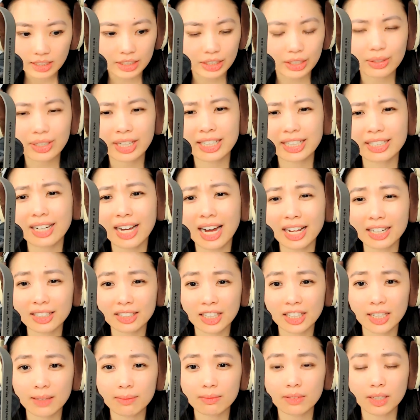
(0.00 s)
You
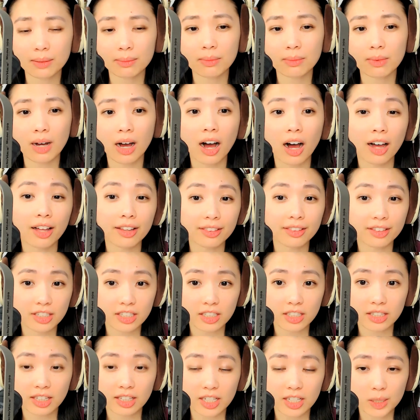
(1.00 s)
cannot keep them on
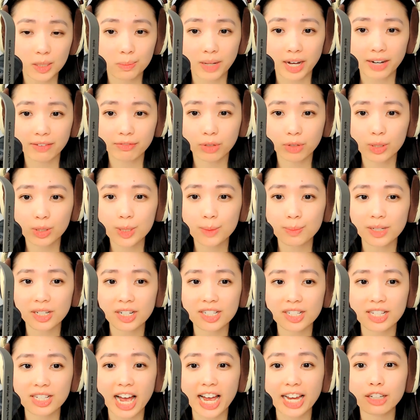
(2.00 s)
the, these platforms
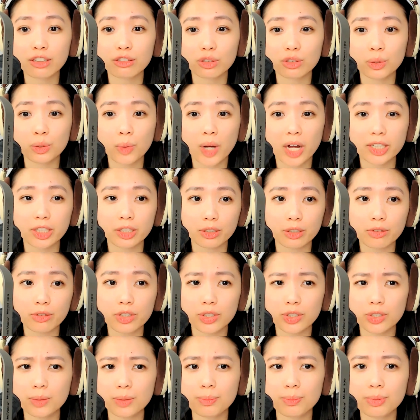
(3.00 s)
because I grew on
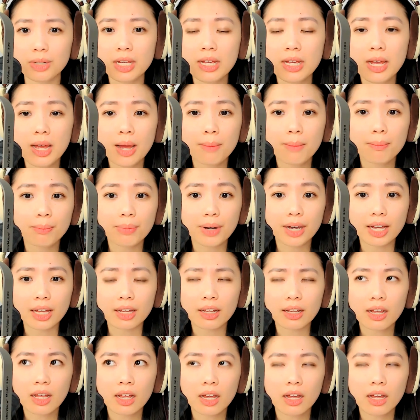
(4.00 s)
YouTube, but